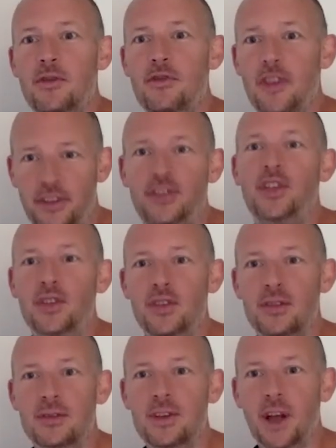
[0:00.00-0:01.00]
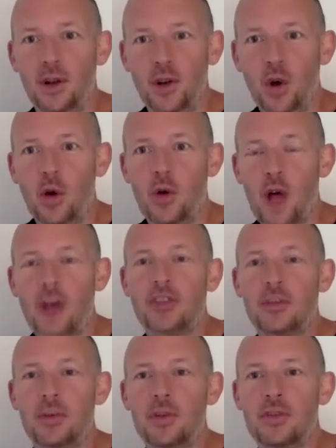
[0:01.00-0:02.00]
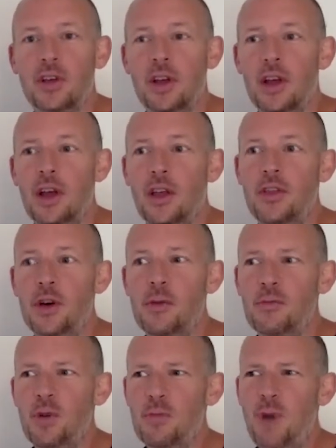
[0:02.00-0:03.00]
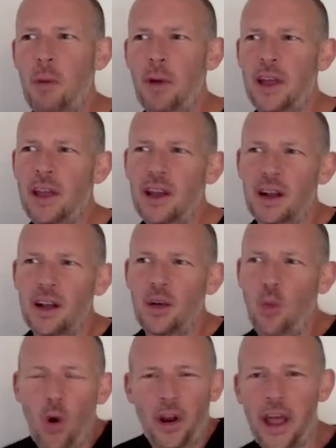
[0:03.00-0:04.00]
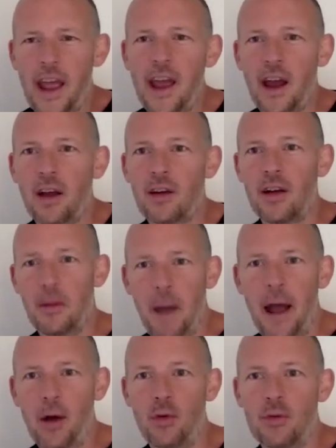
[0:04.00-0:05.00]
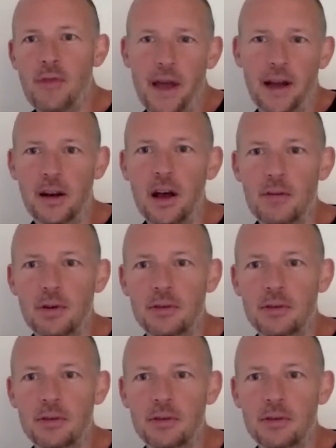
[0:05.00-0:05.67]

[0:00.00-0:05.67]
visitors, you know, loyal customers that would probably want to hear about their club.